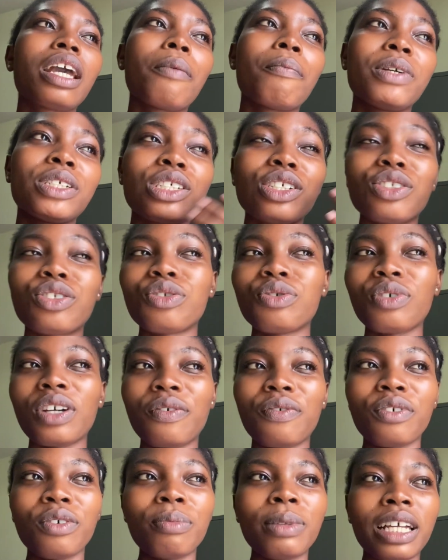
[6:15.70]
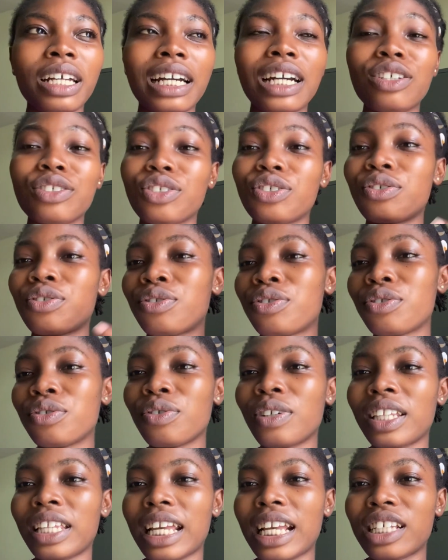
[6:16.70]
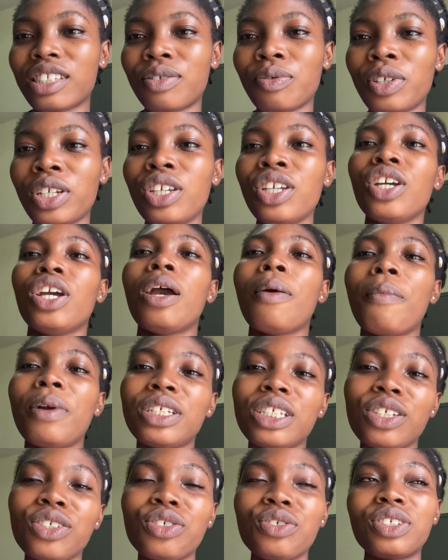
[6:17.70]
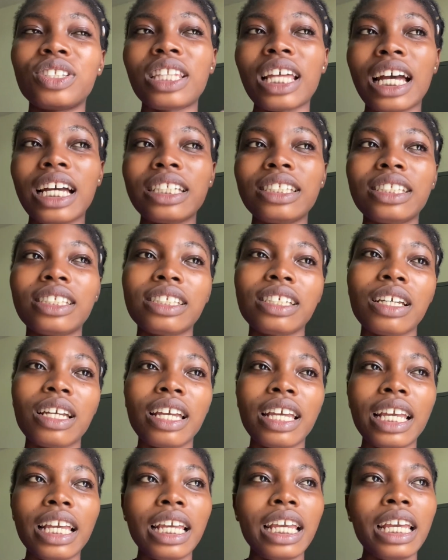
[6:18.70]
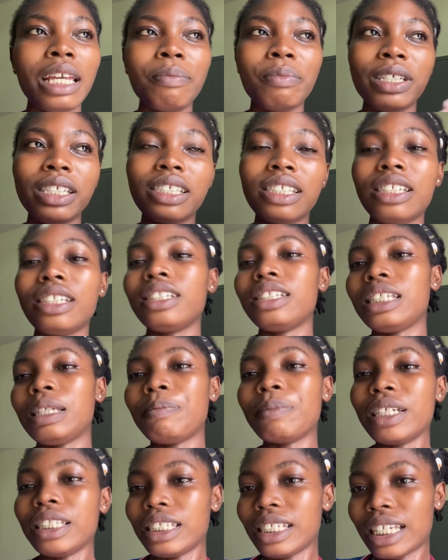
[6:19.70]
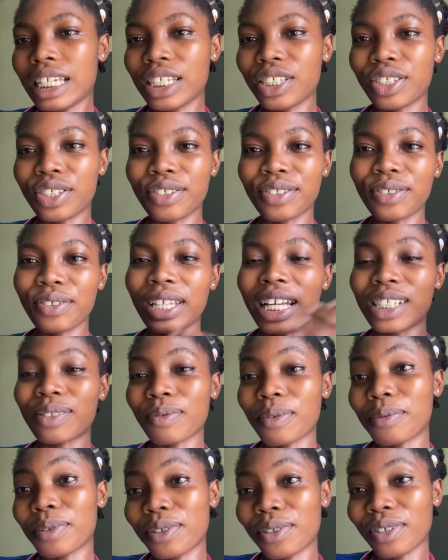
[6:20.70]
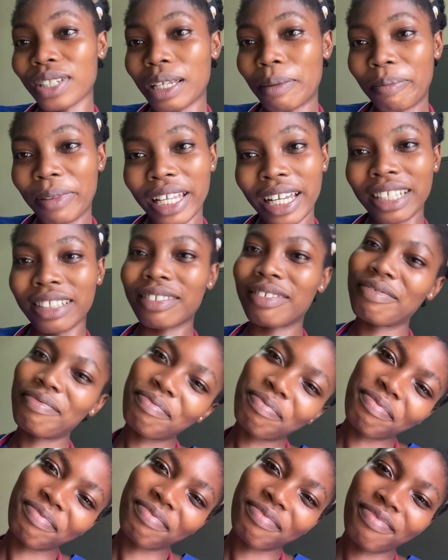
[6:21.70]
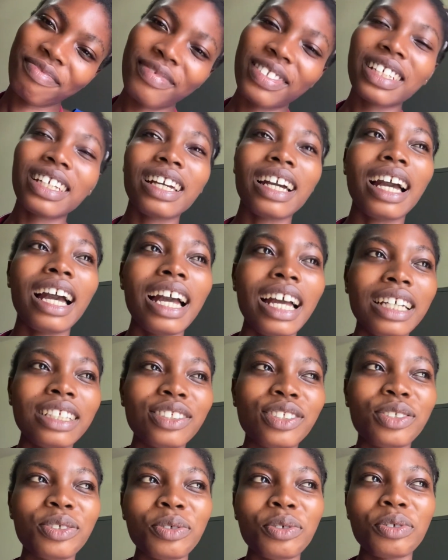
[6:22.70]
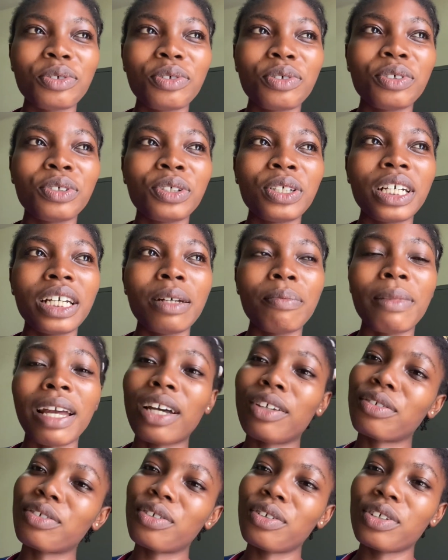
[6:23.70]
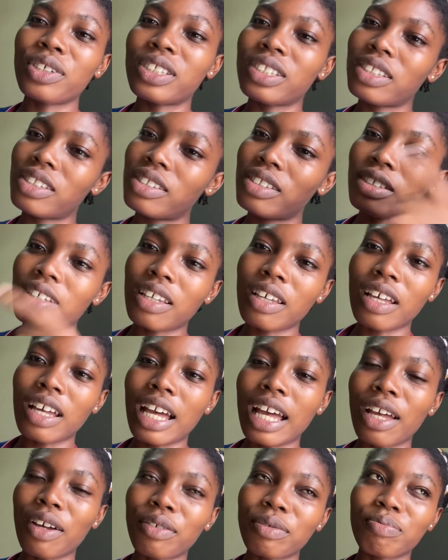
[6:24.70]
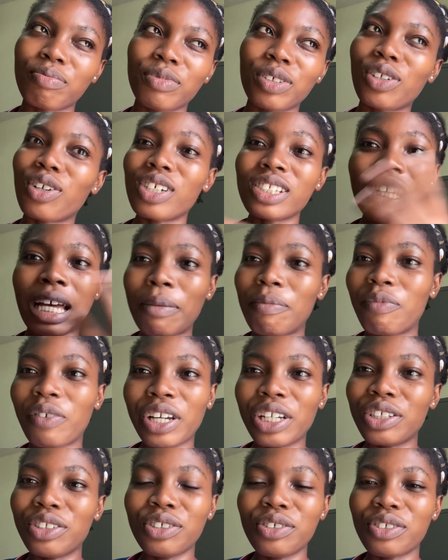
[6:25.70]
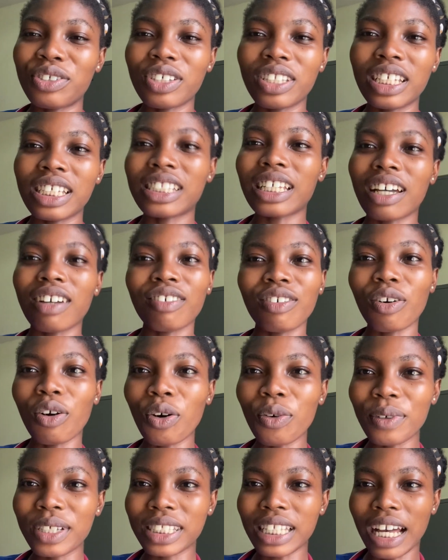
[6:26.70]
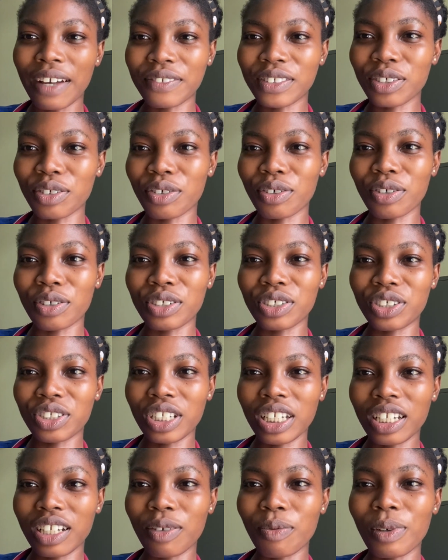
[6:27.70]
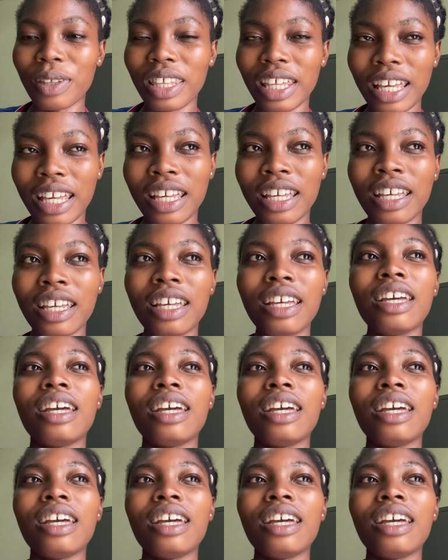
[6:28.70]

patient should do a full blood count, should do an x-ray, patient should start A, B, C, D medication. So that's what we call a plan. And so of course, because I'm very new to this, I always have to cross-check with her.